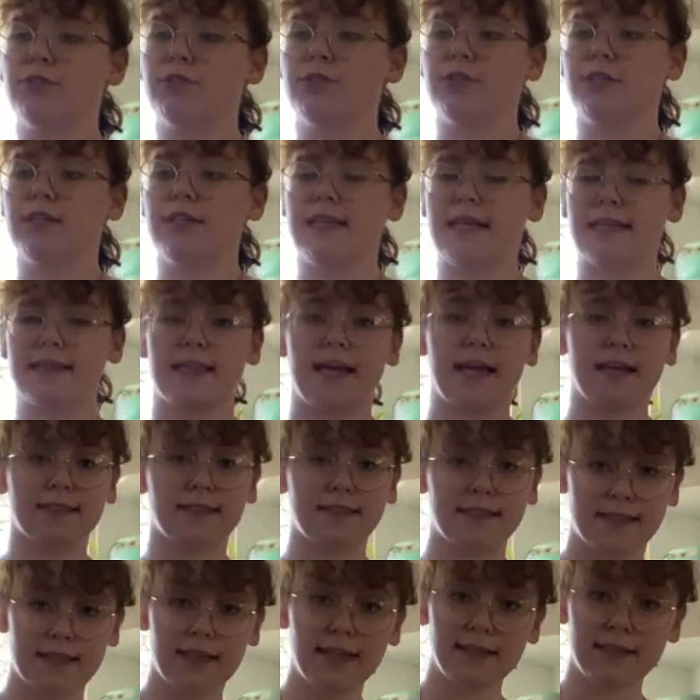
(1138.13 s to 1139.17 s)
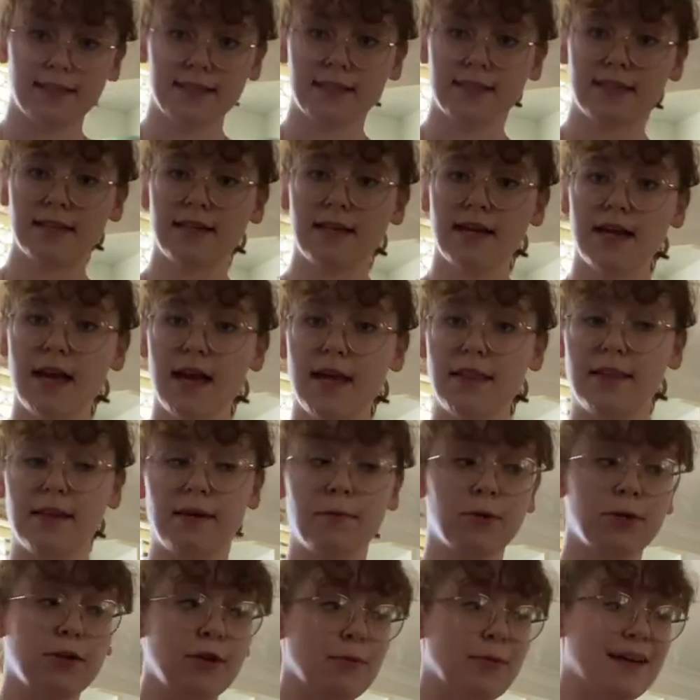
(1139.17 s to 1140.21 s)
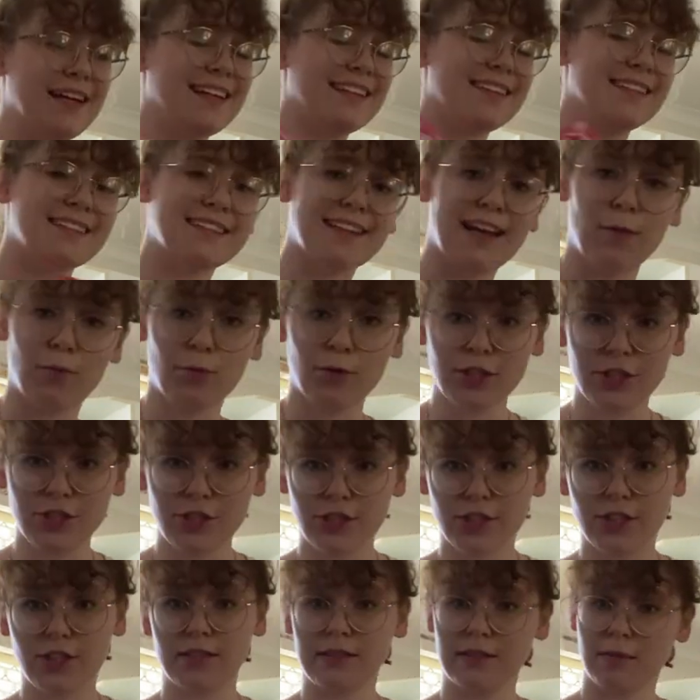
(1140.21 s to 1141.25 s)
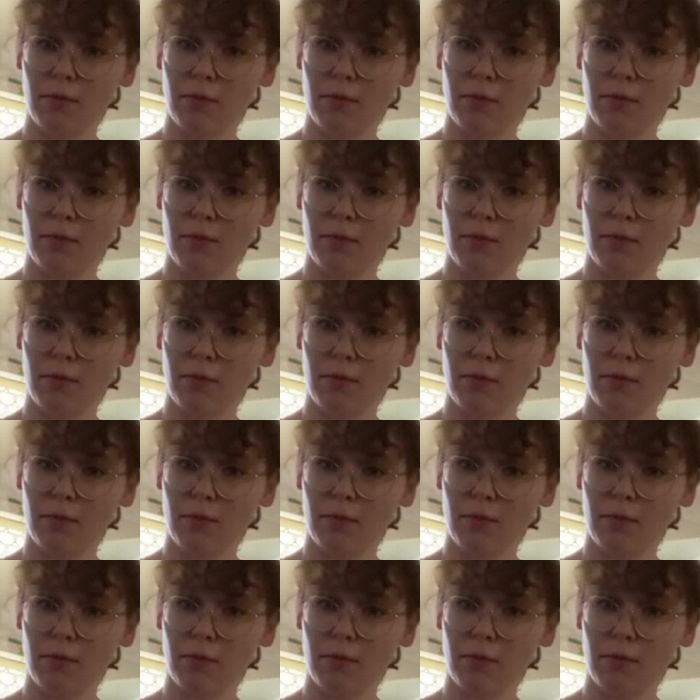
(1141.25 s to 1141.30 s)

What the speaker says: gonna let that sit. Then I'm gonna make a sandwich because